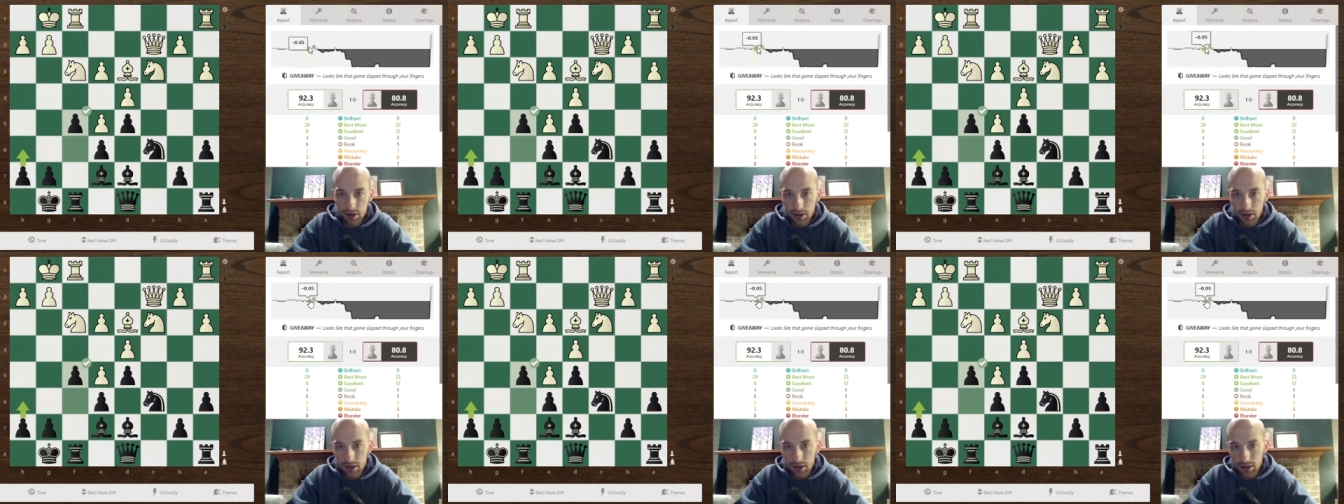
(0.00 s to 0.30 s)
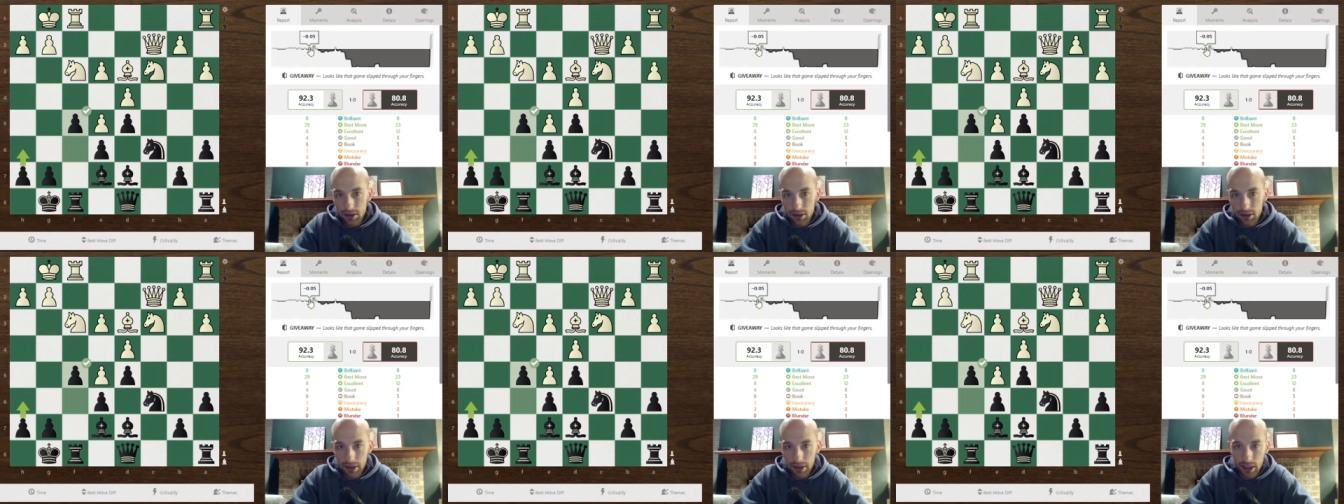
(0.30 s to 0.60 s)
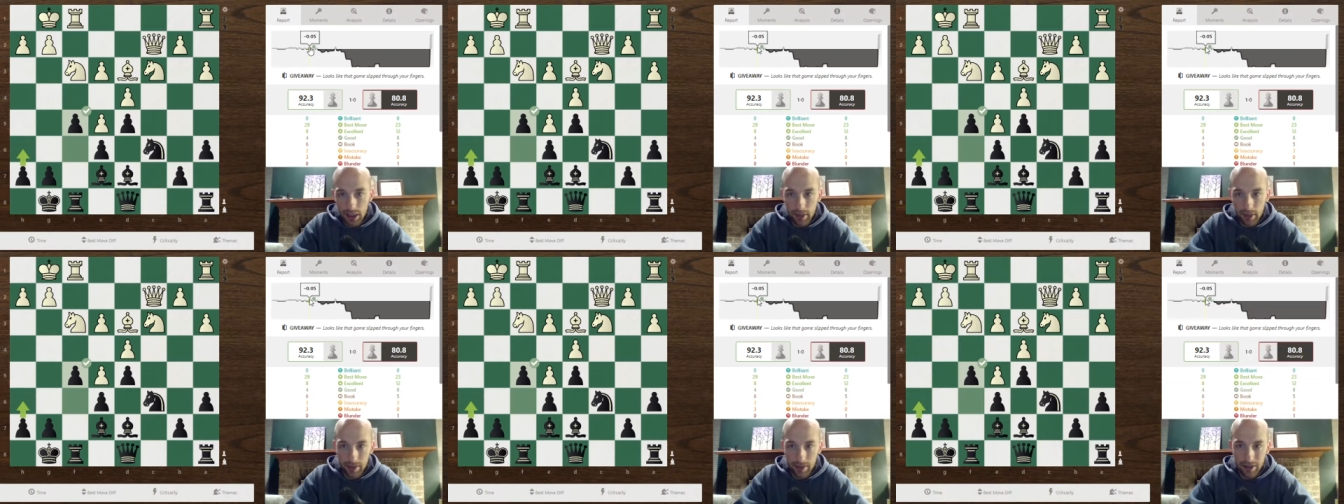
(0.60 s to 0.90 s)
Yeah, I
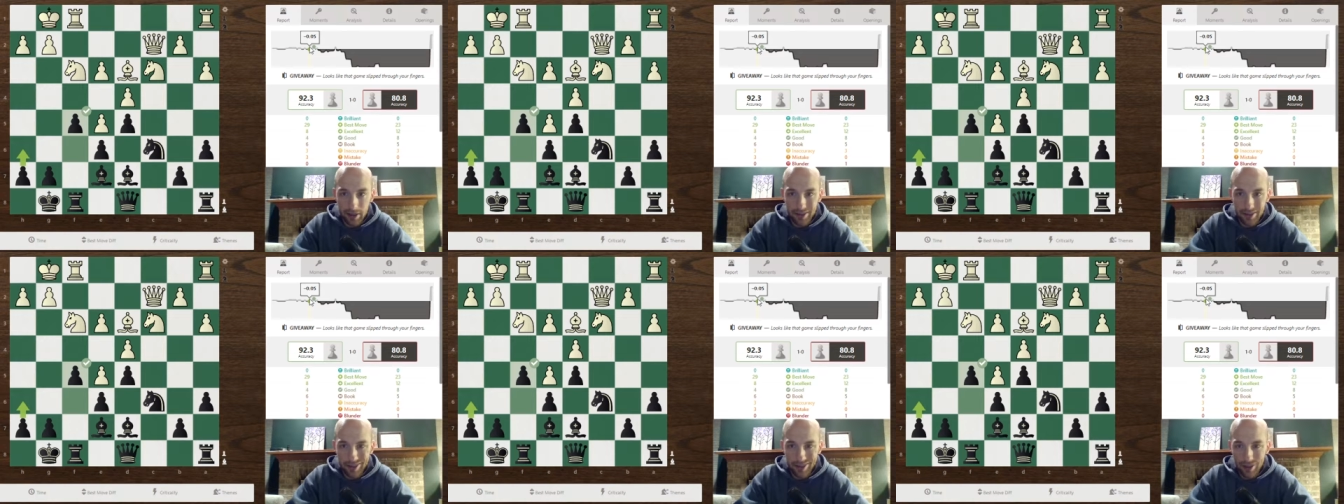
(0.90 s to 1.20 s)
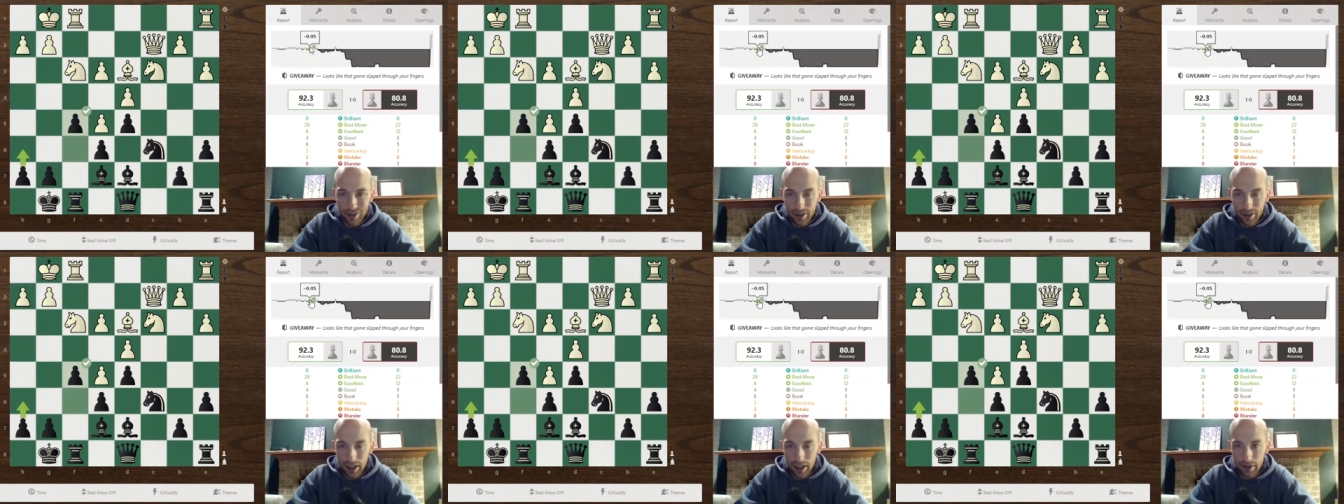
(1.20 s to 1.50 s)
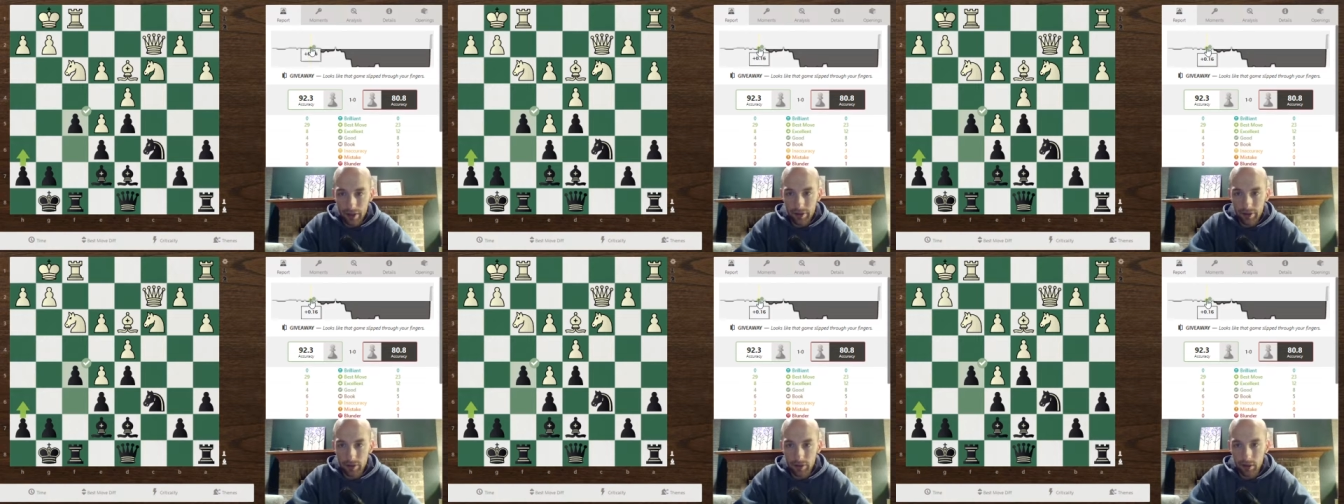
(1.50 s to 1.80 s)
mean, sort of however
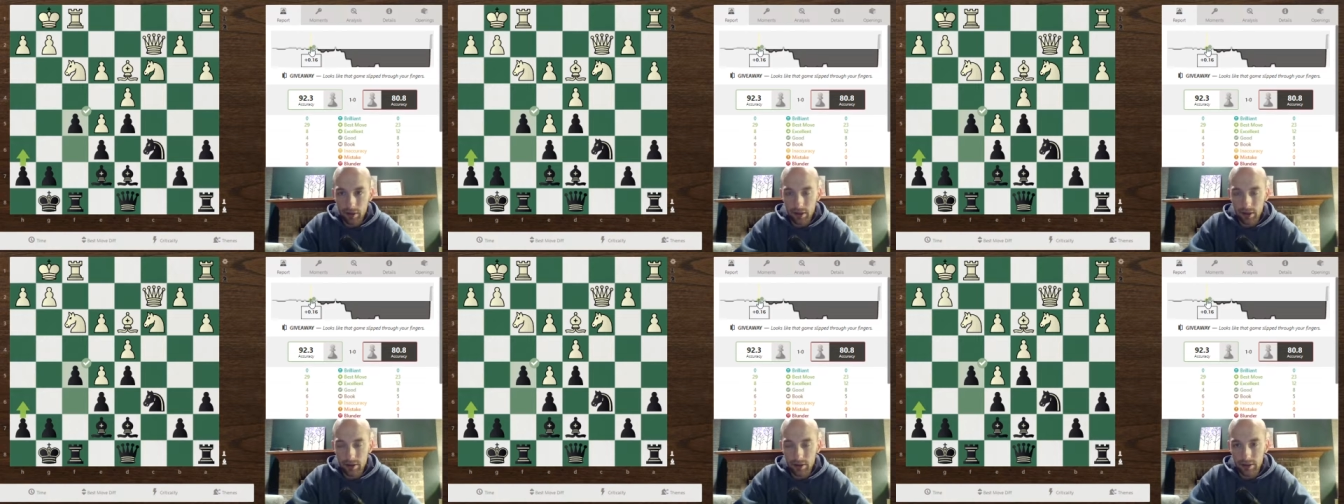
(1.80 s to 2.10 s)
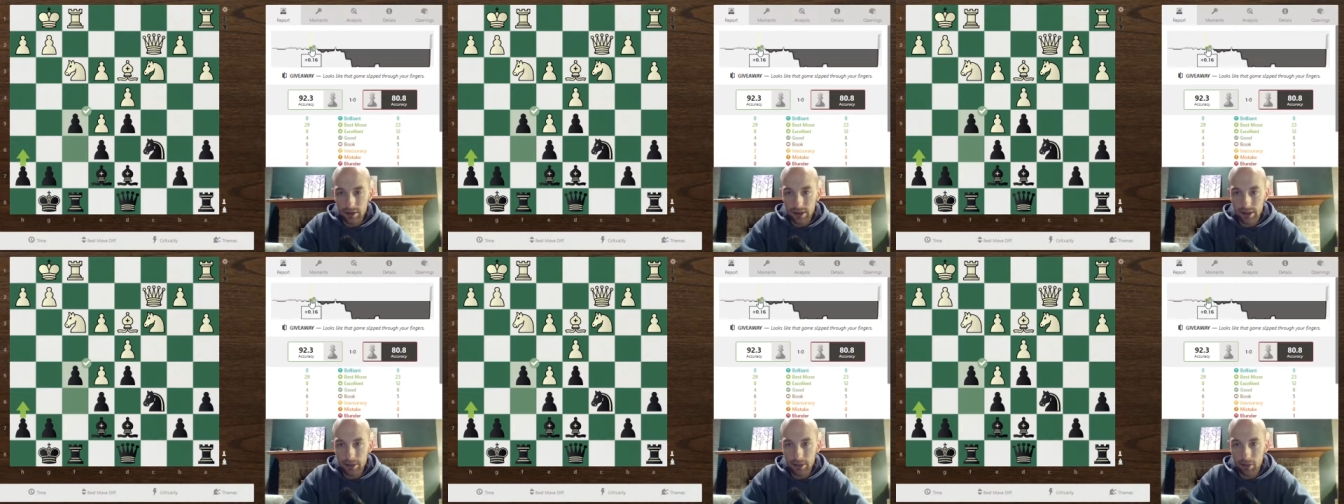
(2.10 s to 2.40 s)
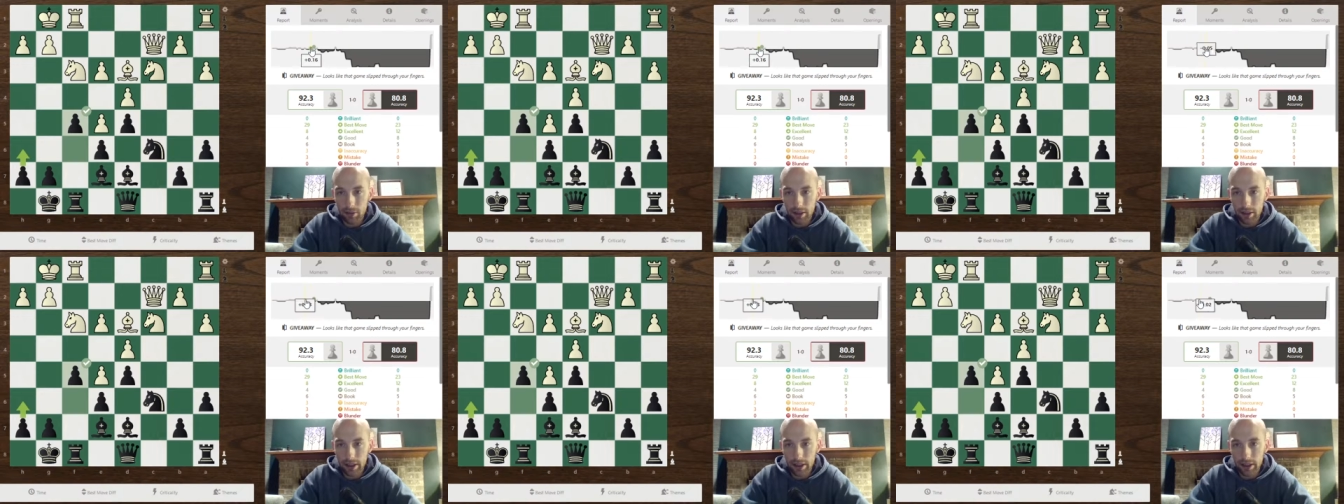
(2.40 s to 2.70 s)
you want to
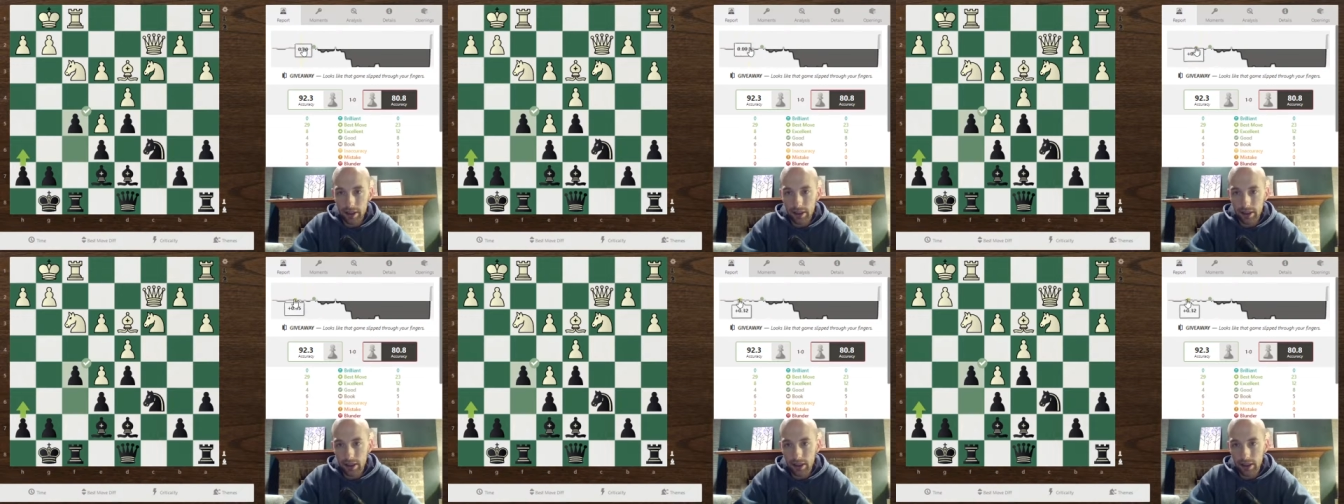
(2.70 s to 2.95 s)
demarcate it.